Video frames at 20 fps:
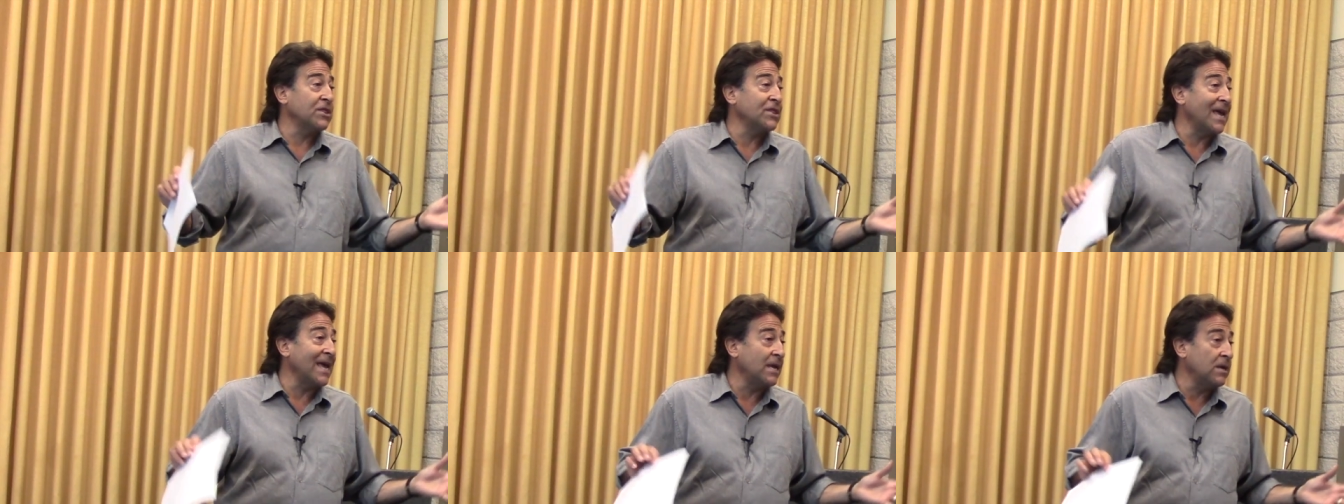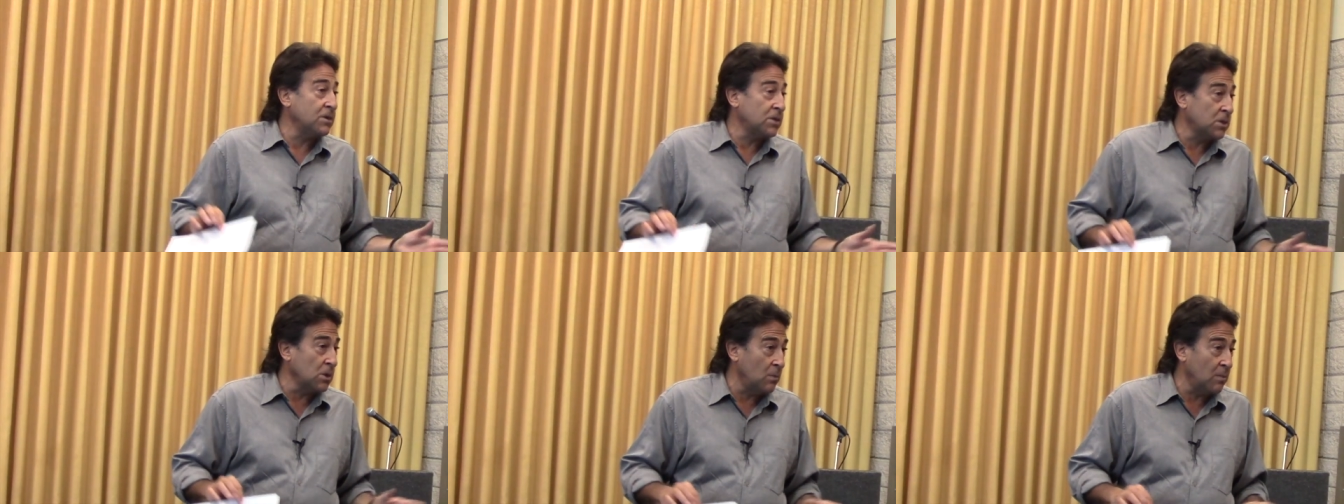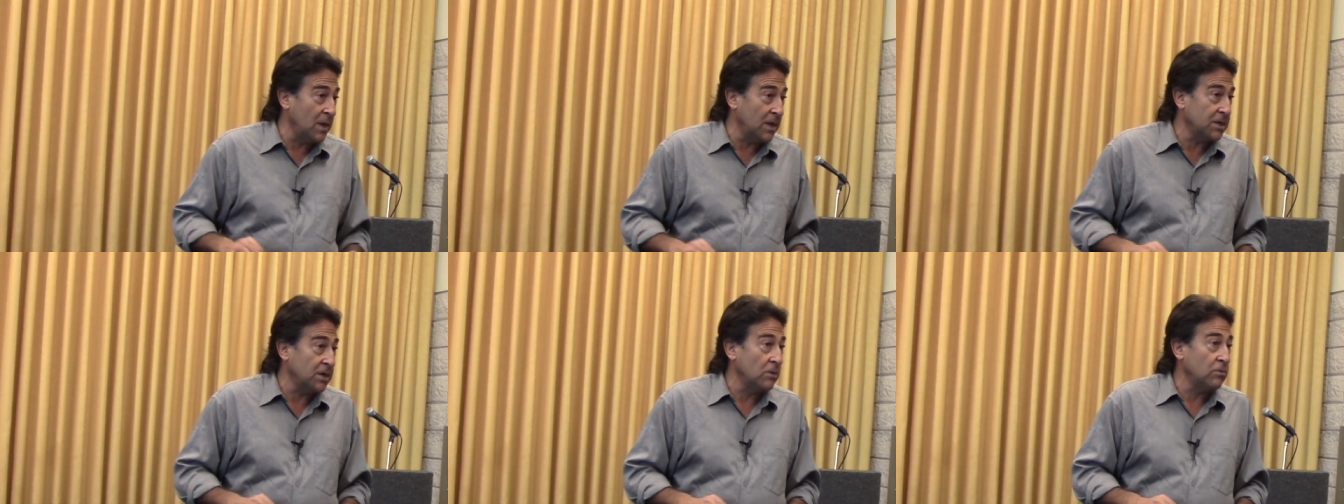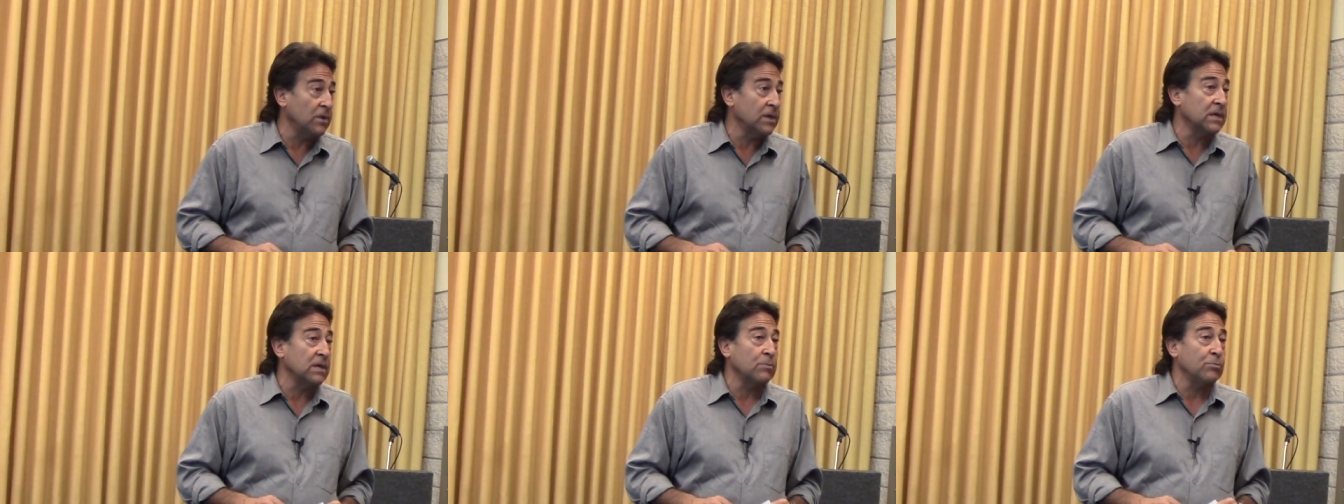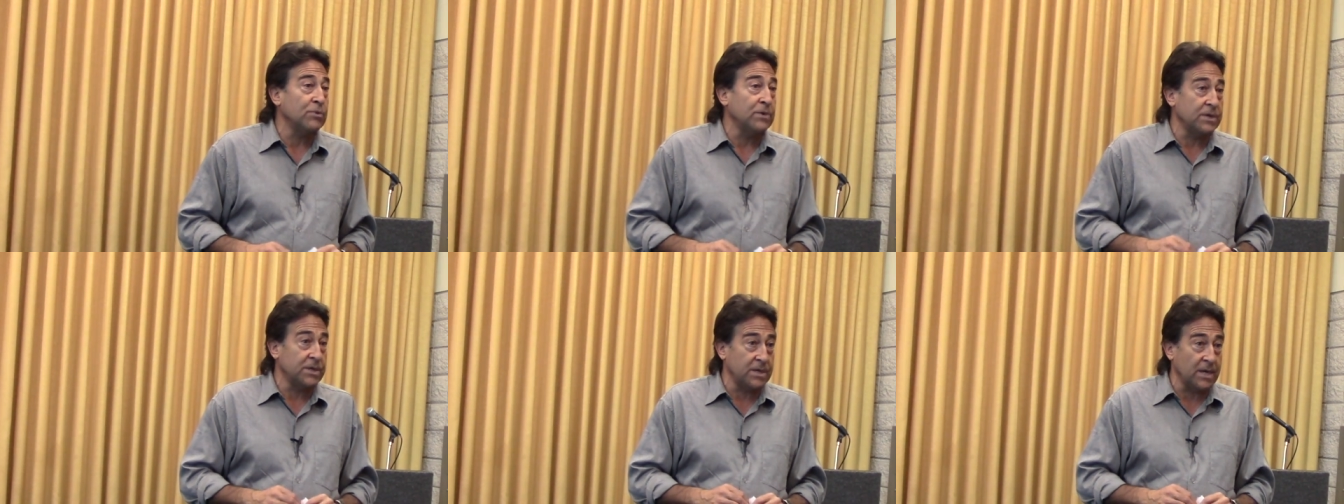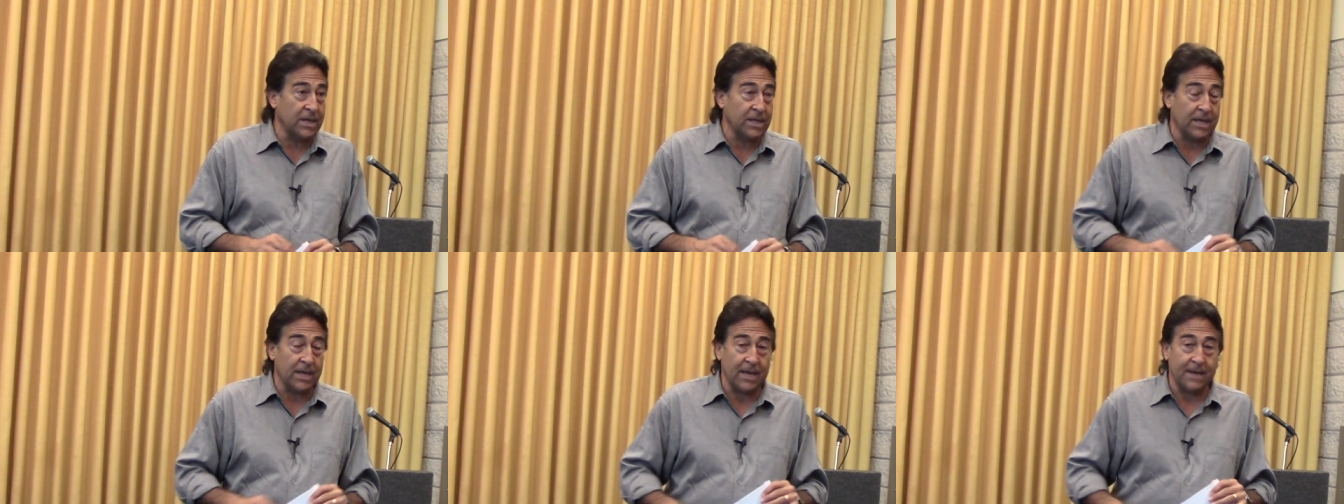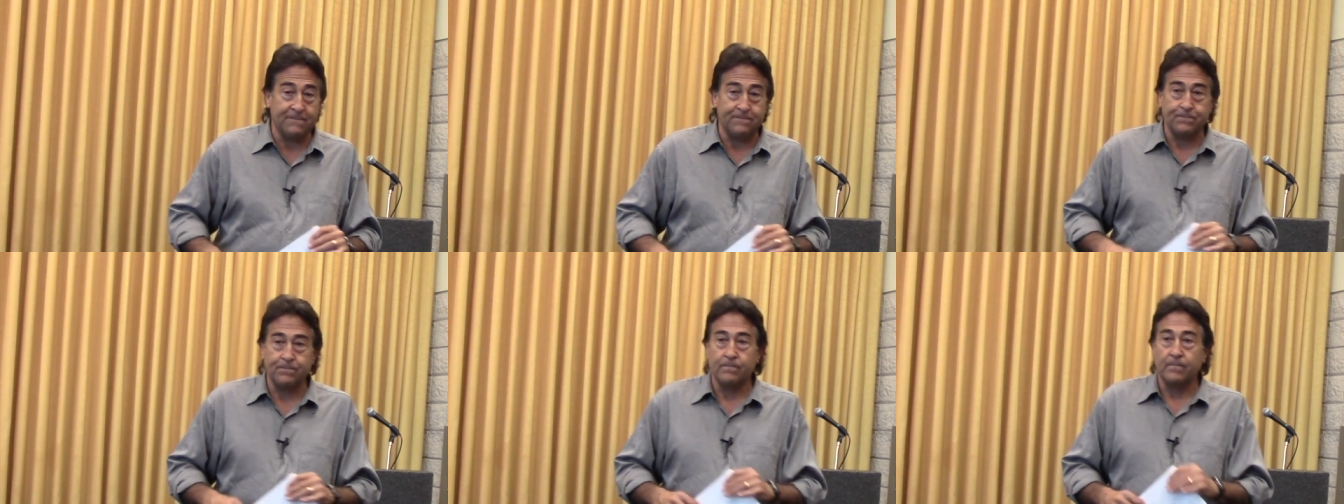Thank you so much. I really appreciate
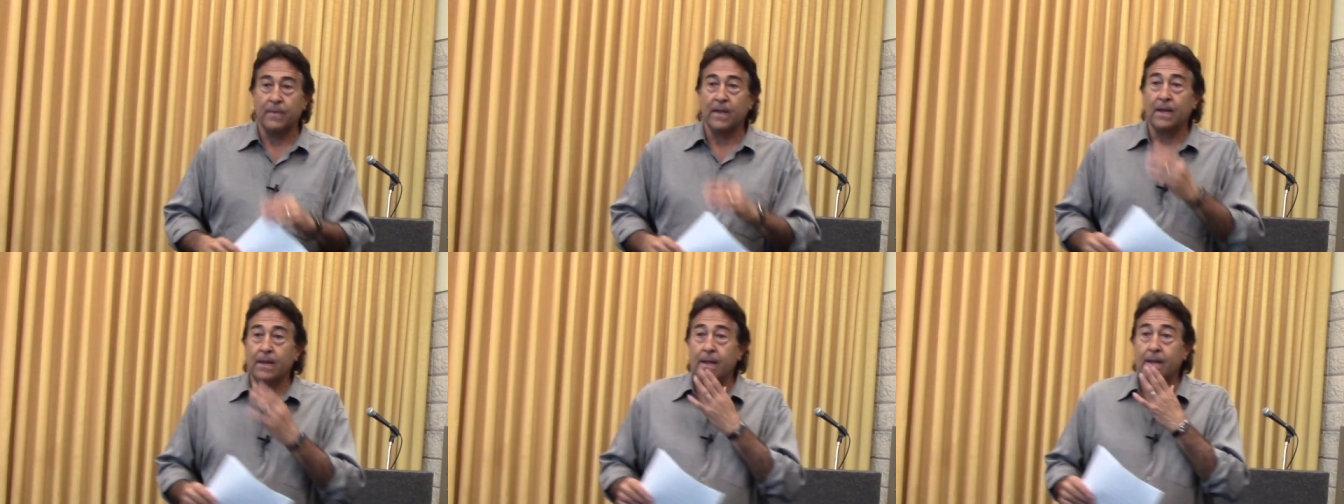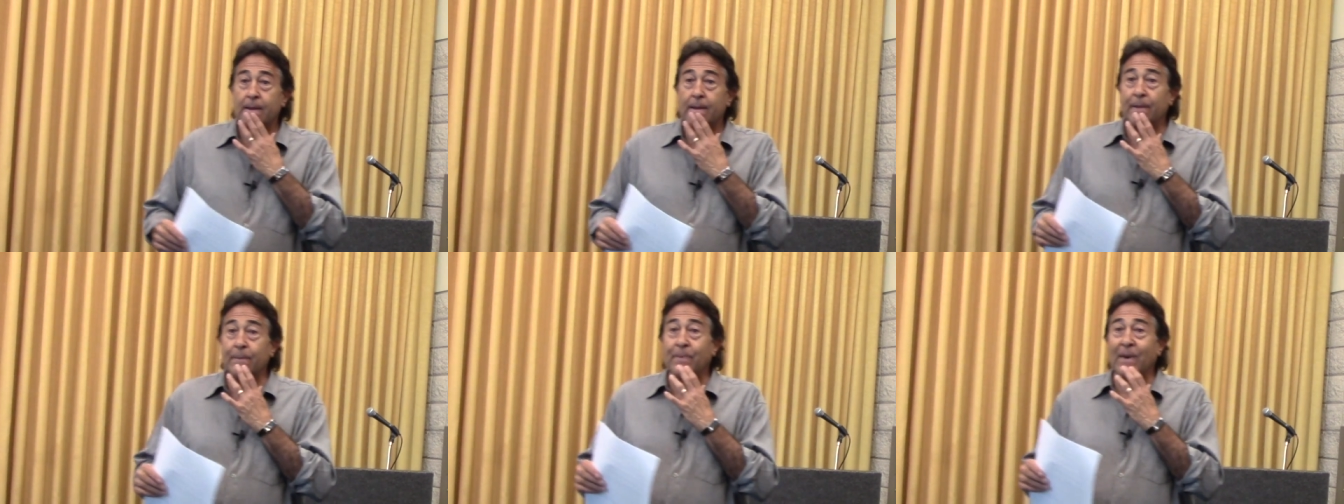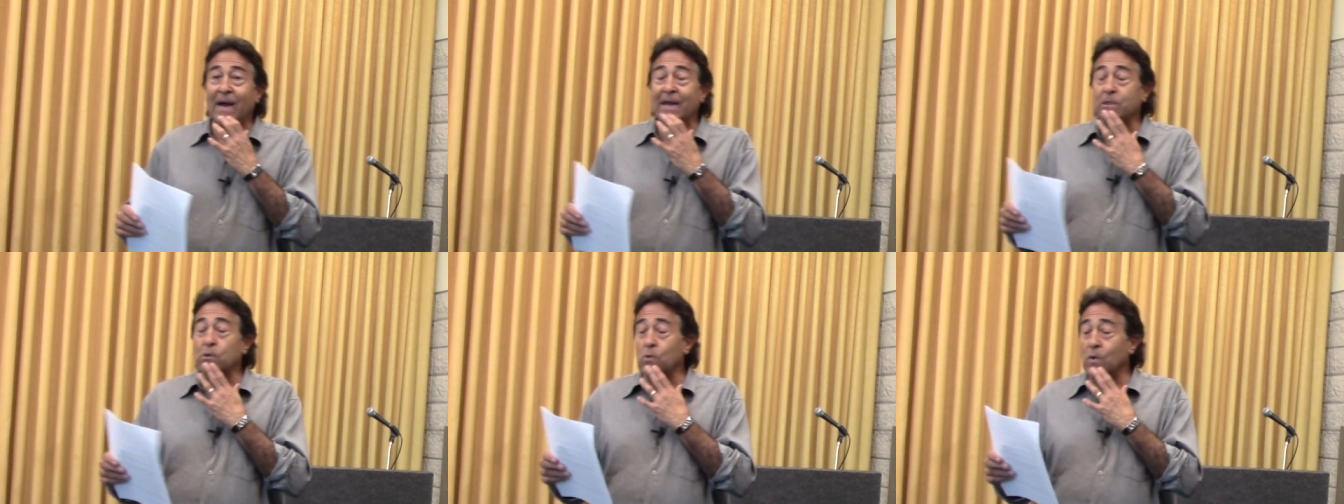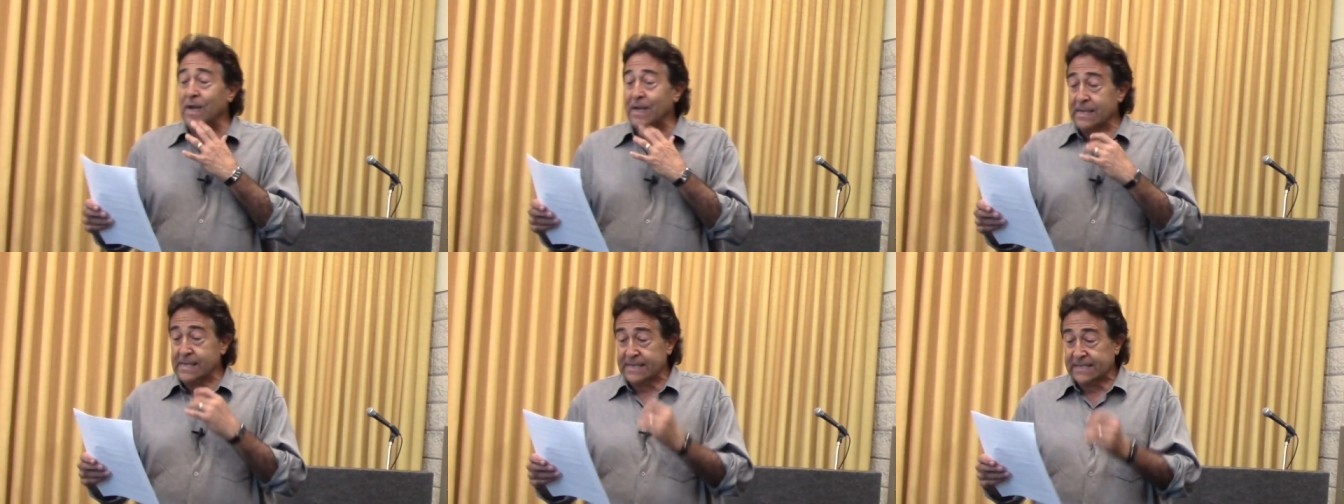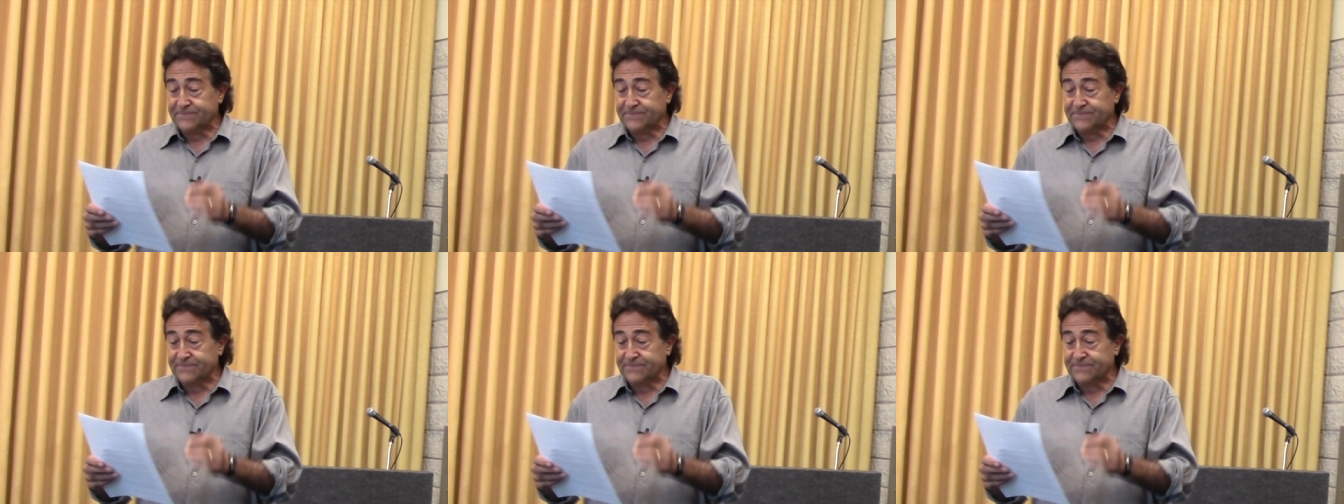it. And by the way,